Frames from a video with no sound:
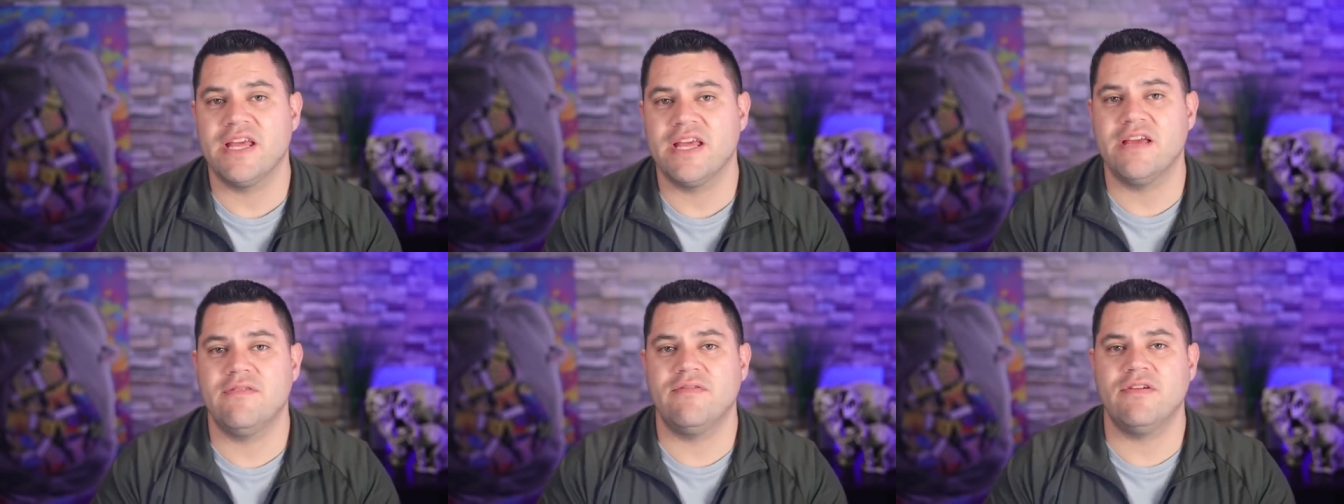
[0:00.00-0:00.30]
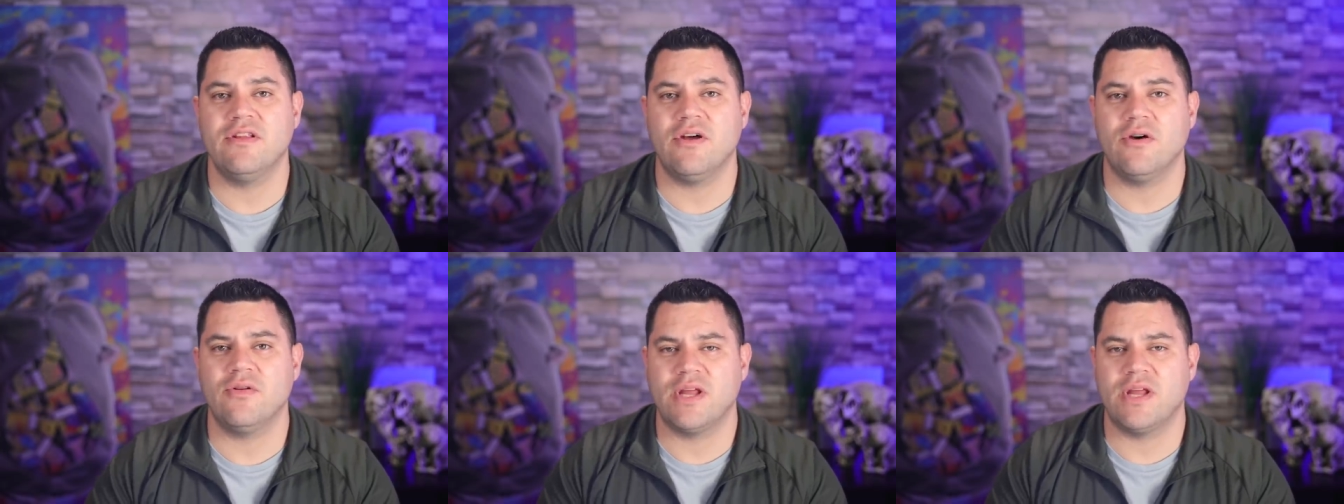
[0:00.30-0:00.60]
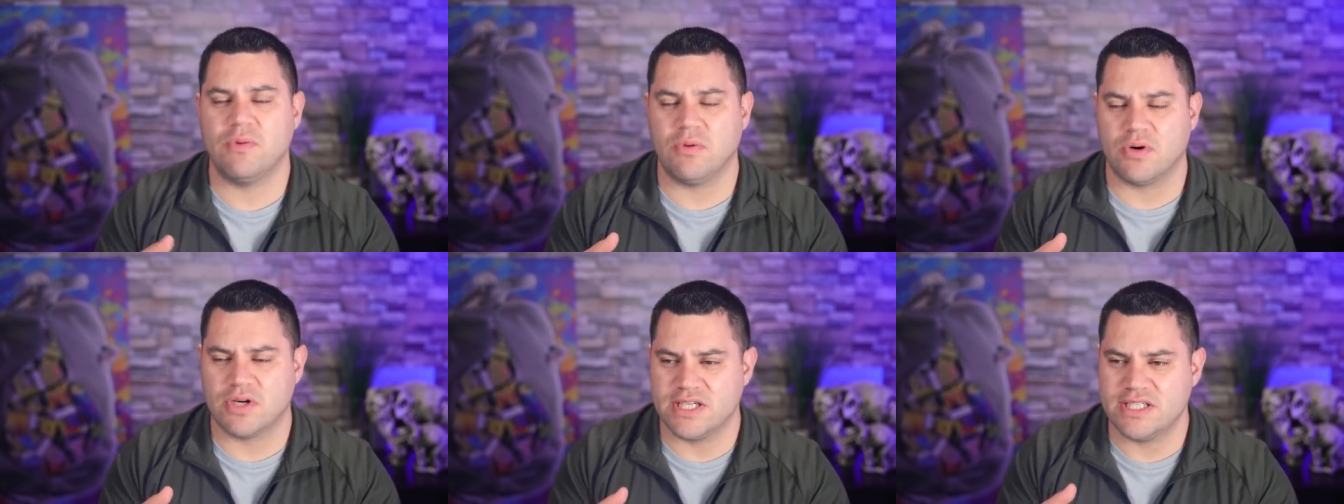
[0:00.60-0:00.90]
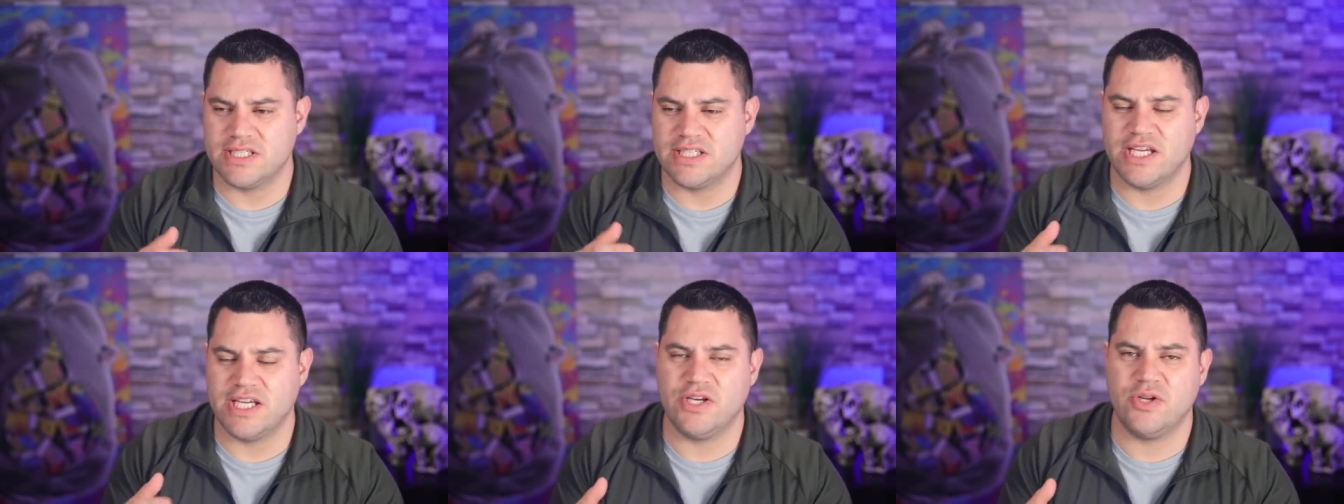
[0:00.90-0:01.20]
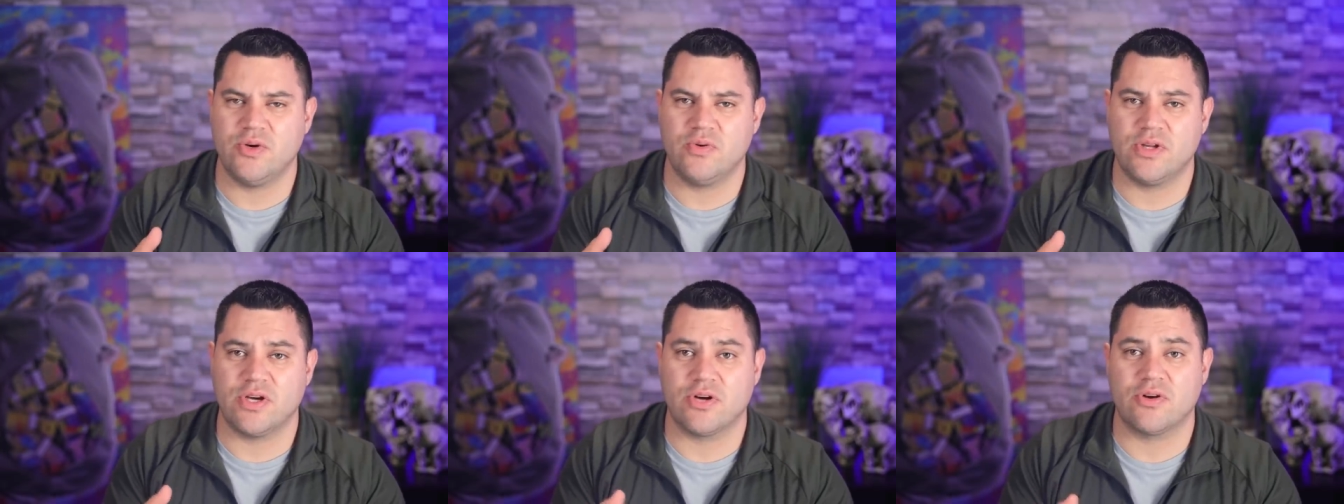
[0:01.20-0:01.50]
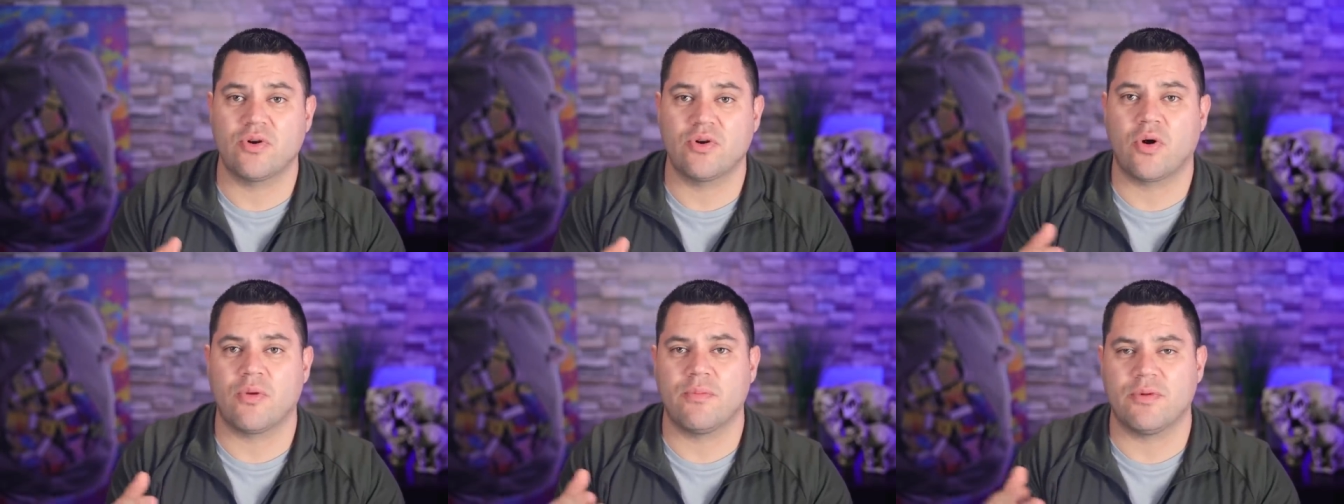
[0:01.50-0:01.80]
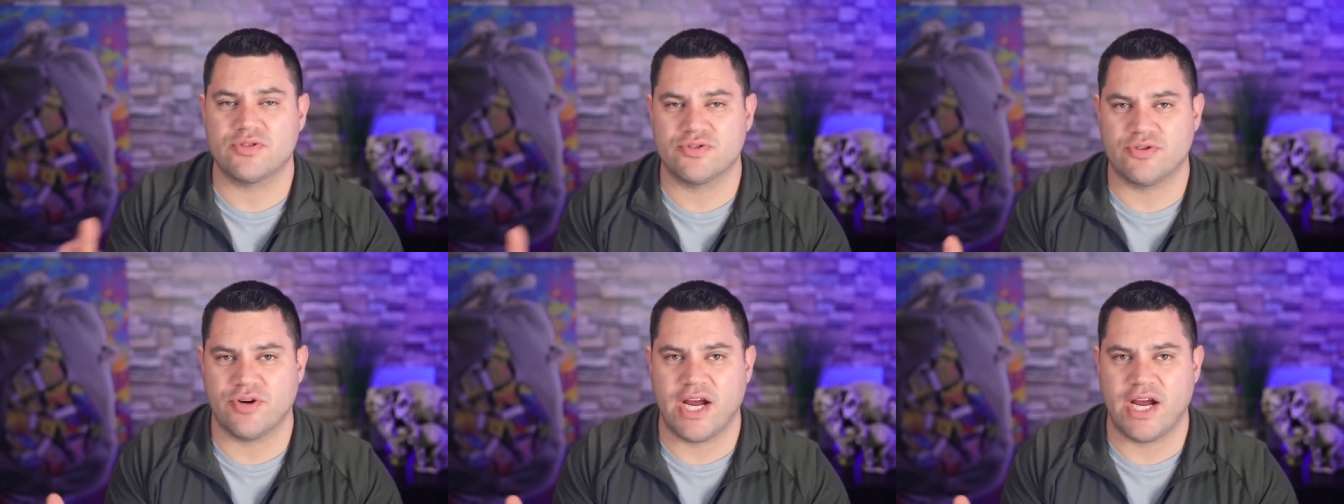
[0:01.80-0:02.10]
even though they will continue their
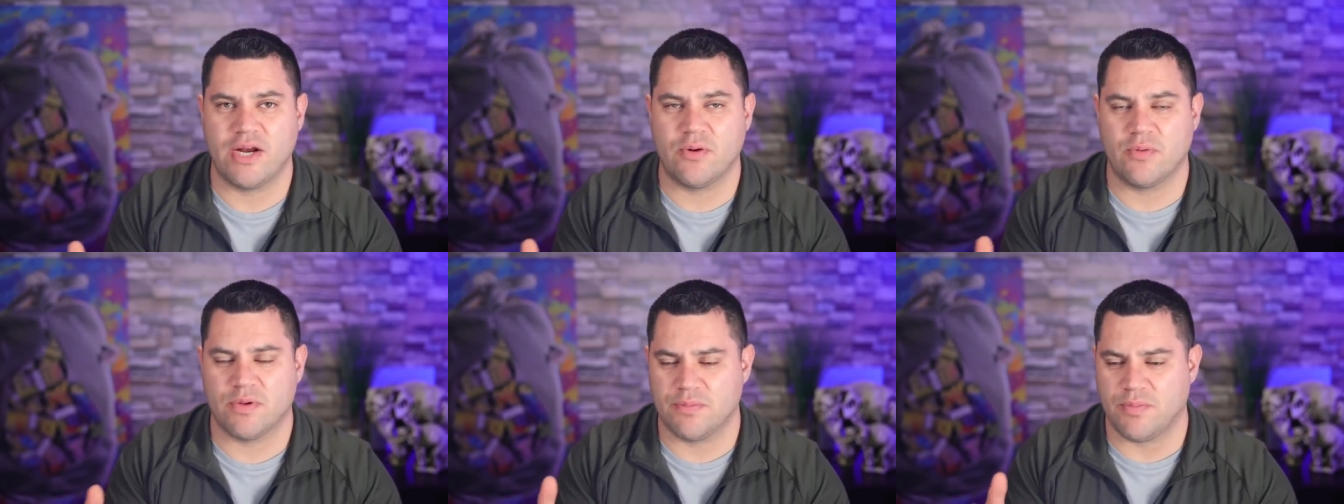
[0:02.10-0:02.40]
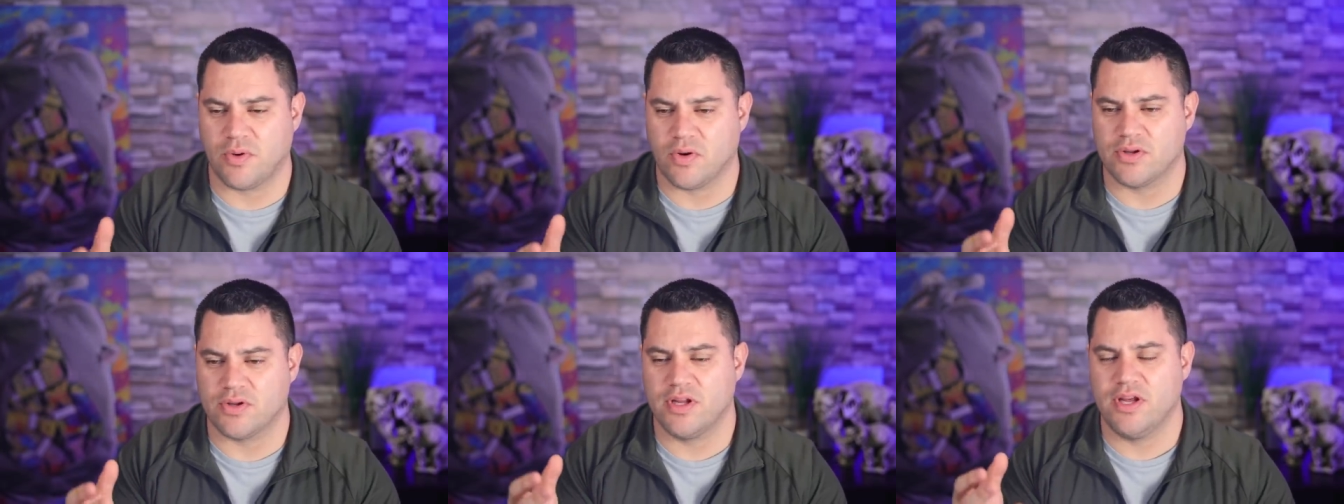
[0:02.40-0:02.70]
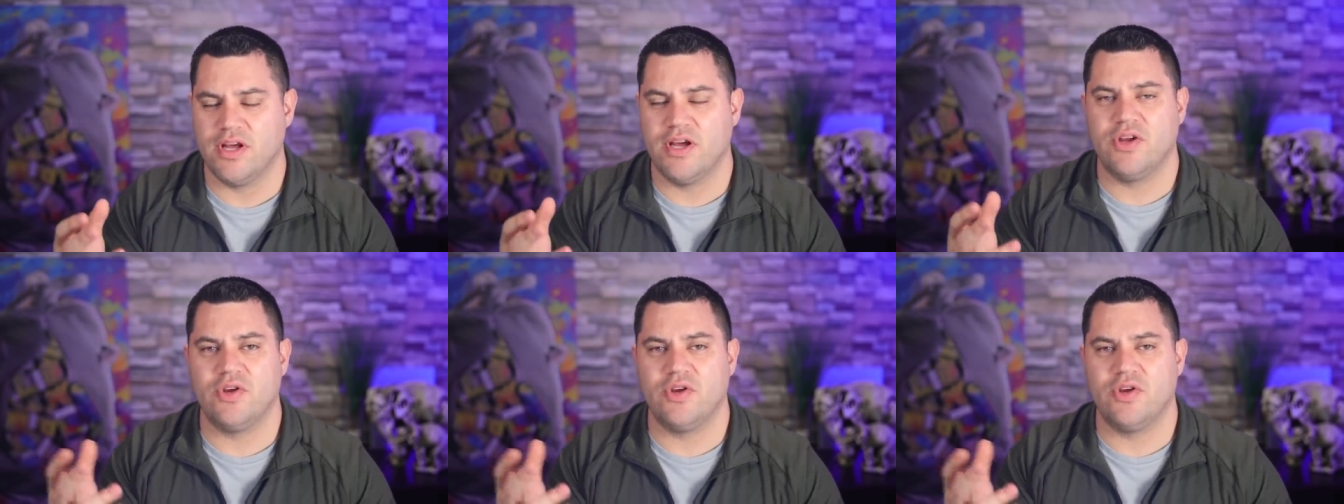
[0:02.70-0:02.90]
normal trade with both